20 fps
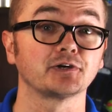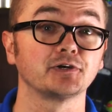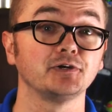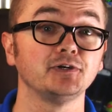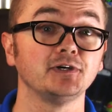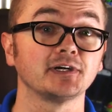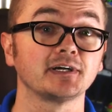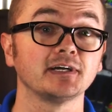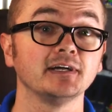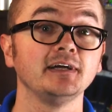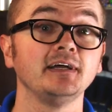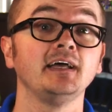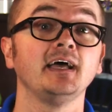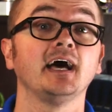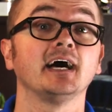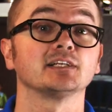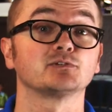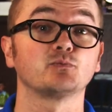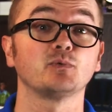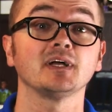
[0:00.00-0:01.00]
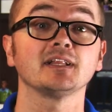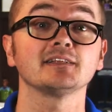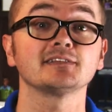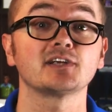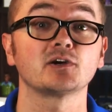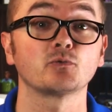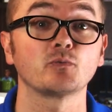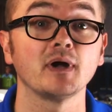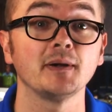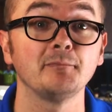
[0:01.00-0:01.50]
Cook, as well as
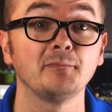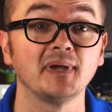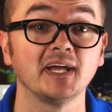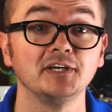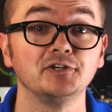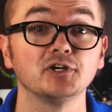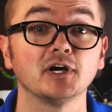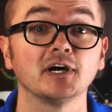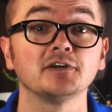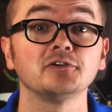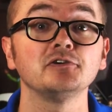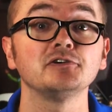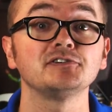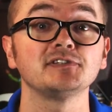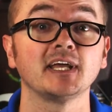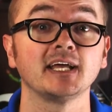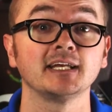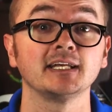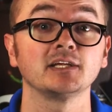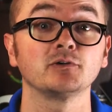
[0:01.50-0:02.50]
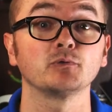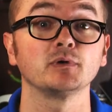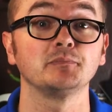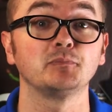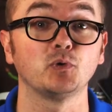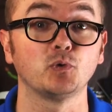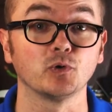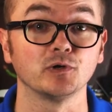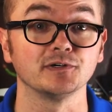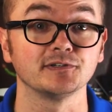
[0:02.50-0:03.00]
our webpage, Understanding
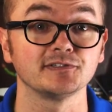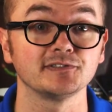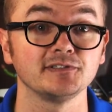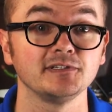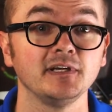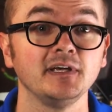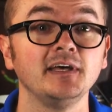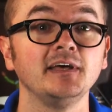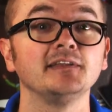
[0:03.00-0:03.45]
Reports.